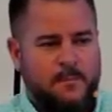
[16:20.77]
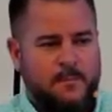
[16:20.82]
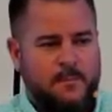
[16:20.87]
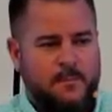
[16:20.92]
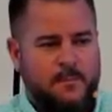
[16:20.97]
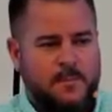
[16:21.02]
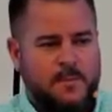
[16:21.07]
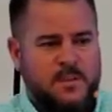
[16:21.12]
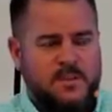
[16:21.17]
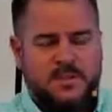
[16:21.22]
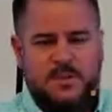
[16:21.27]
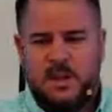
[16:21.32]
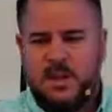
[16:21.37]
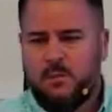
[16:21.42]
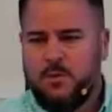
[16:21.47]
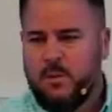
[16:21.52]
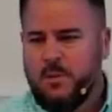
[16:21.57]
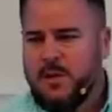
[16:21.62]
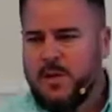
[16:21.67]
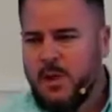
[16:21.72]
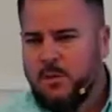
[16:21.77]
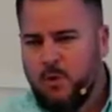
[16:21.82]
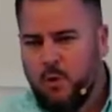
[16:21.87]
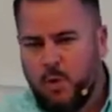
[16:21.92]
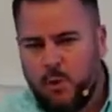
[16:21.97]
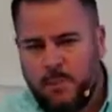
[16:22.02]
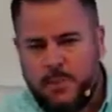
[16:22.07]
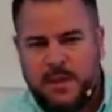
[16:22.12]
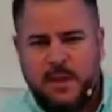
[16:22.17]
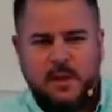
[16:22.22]
Sin will become more
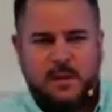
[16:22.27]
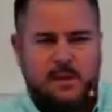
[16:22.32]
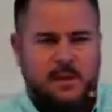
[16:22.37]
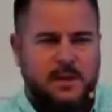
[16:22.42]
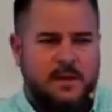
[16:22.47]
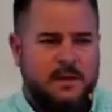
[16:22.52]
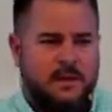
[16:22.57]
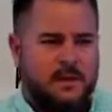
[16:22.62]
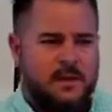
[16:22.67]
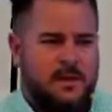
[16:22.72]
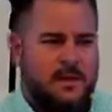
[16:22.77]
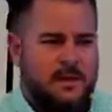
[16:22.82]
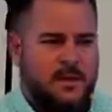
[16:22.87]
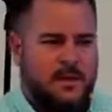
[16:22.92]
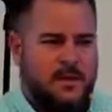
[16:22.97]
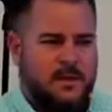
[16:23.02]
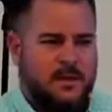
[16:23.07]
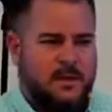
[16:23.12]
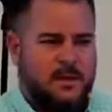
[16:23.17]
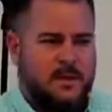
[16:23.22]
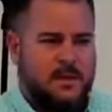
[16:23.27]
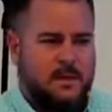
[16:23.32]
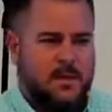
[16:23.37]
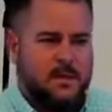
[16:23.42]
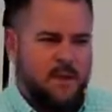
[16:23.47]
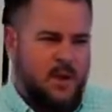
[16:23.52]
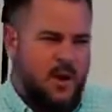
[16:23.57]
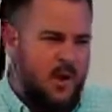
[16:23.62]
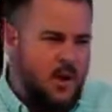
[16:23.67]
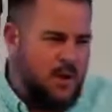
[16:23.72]
appealing. It'll
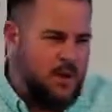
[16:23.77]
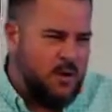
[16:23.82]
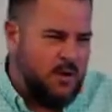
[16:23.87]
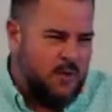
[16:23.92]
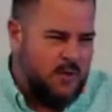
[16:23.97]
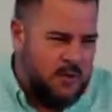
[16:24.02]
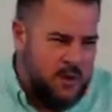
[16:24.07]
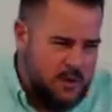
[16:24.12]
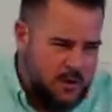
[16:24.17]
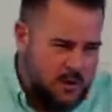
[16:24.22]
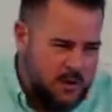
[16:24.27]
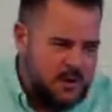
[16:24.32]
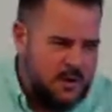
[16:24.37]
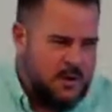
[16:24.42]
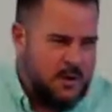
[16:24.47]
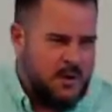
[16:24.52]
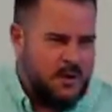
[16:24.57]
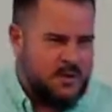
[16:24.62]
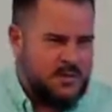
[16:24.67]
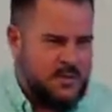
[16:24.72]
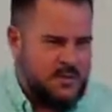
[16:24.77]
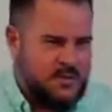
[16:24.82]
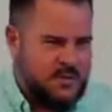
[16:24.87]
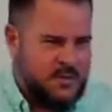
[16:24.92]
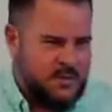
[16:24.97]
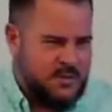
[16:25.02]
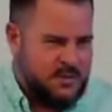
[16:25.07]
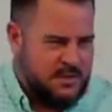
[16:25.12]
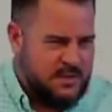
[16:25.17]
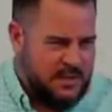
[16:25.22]
be harder for you to, to, to,
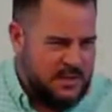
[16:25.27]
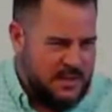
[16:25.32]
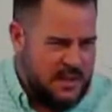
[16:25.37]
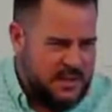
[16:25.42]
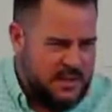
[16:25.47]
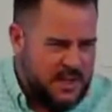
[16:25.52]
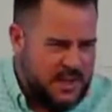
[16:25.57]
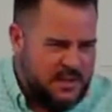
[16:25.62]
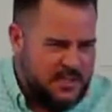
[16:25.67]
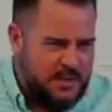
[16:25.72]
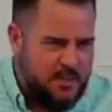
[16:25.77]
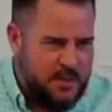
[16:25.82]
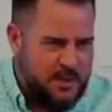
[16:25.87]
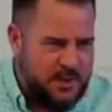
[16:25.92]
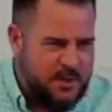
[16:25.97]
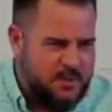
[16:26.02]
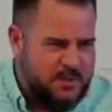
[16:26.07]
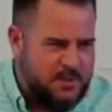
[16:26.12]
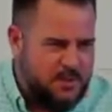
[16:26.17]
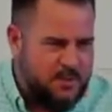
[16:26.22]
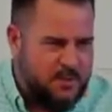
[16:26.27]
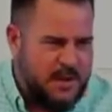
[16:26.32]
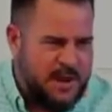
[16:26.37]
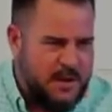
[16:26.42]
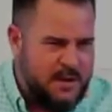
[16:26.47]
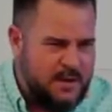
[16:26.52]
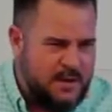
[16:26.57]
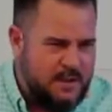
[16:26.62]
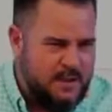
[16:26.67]
to get that spiritual manna.